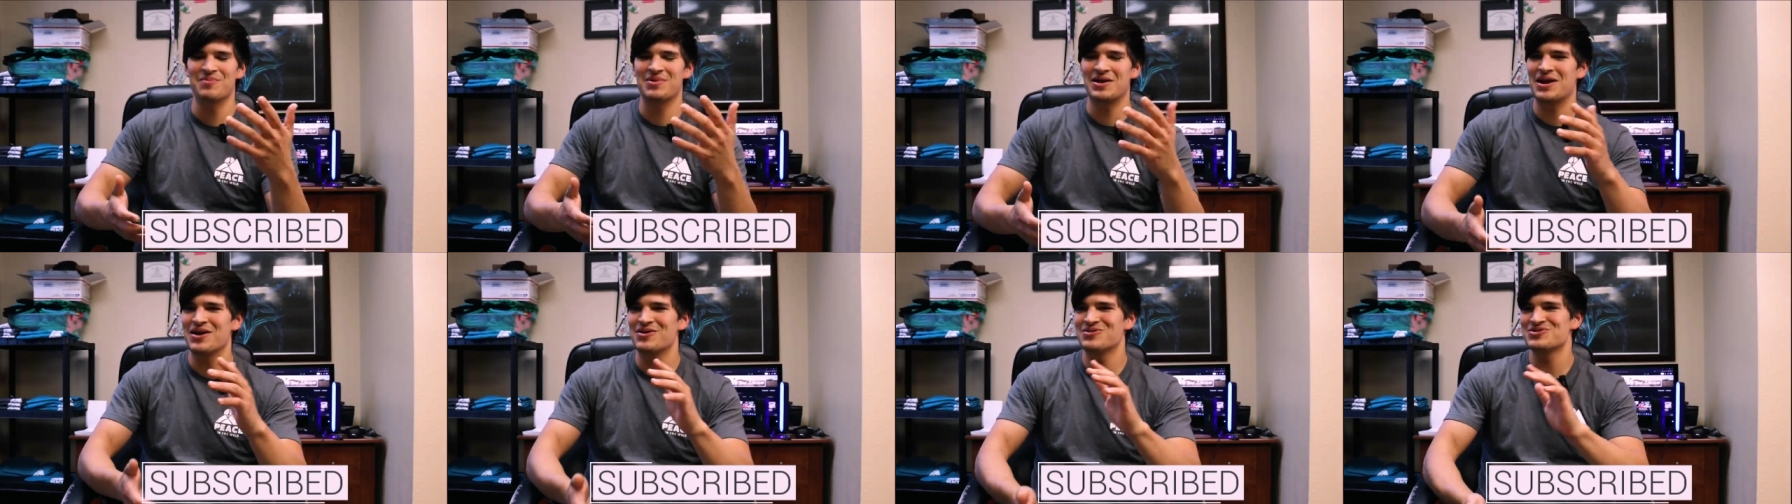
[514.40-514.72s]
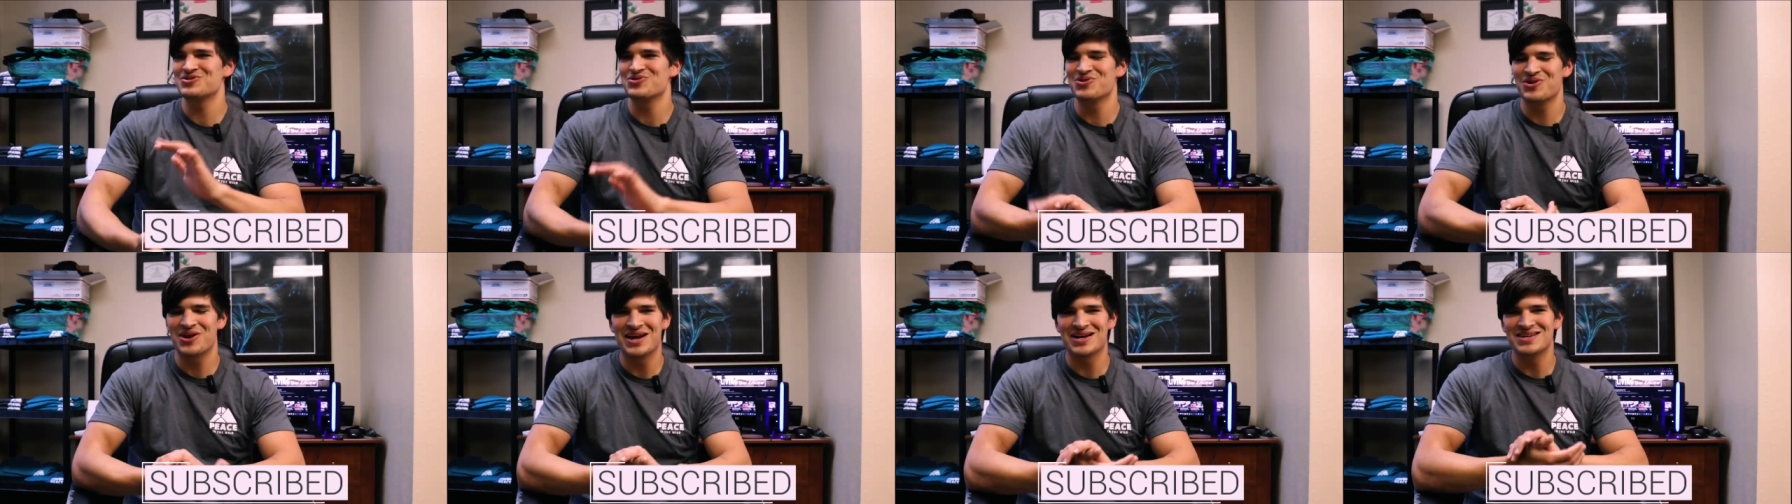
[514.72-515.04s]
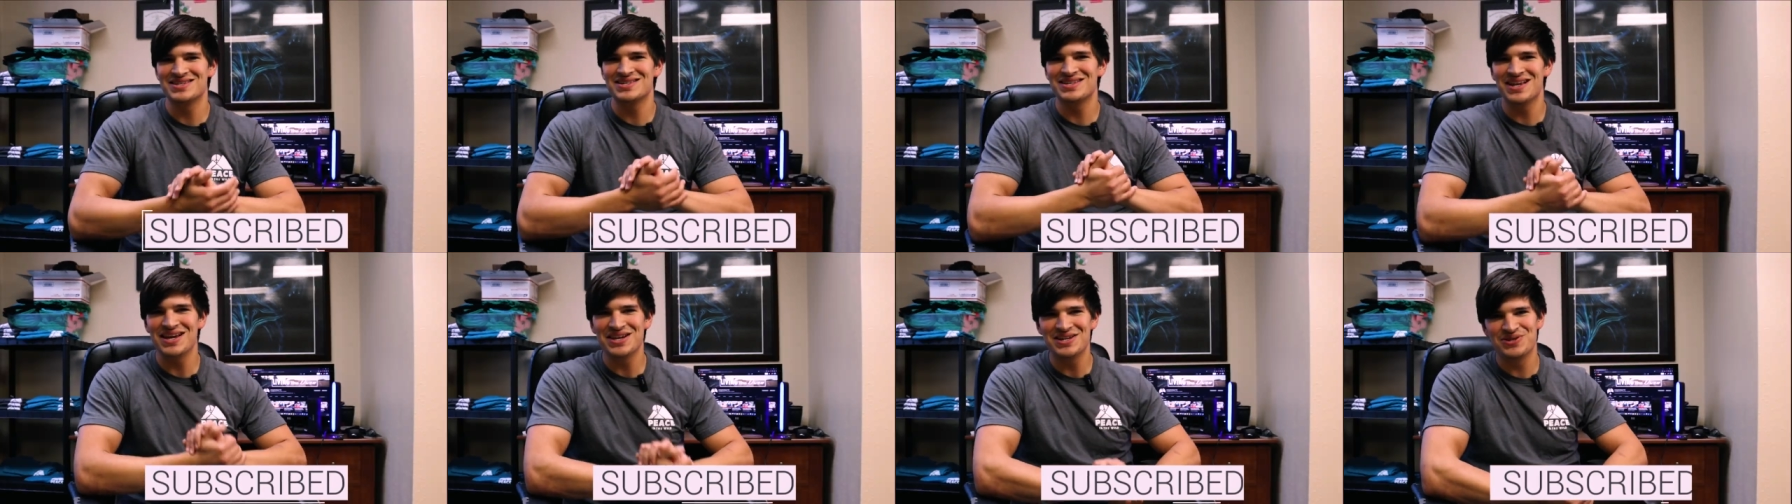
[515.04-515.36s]
coming out. So
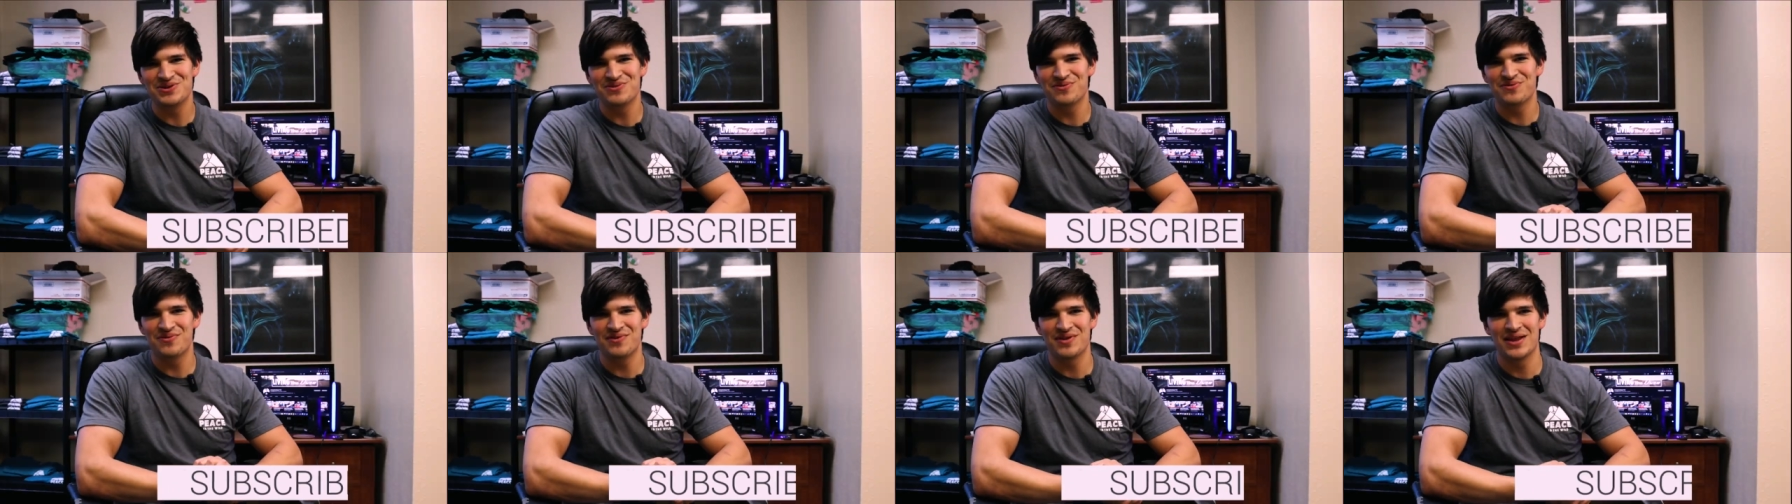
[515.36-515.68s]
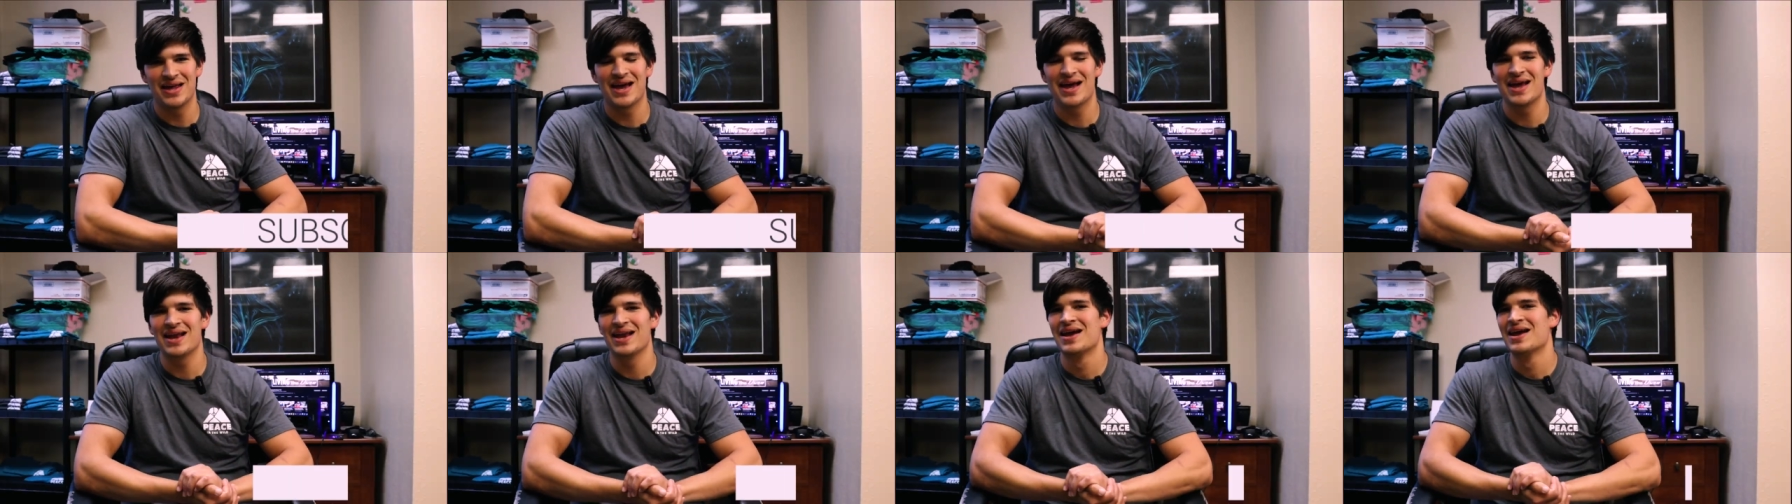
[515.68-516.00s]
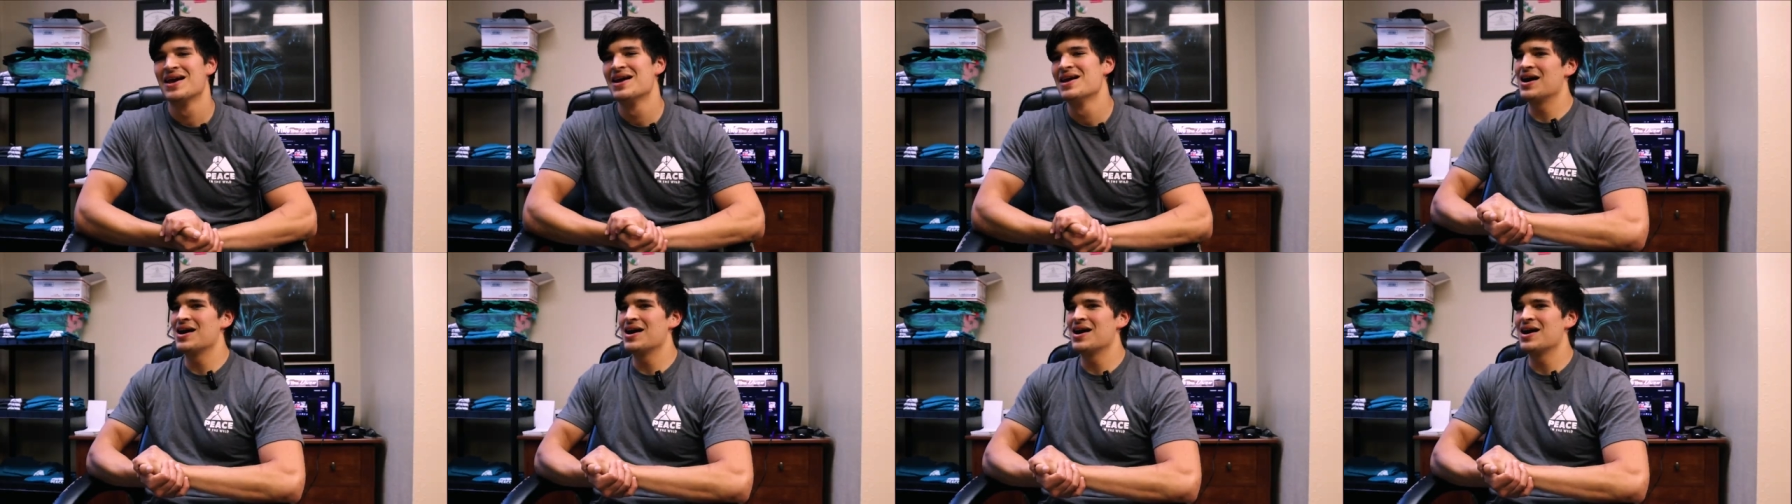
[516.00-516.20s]
guys, stay tuned for that.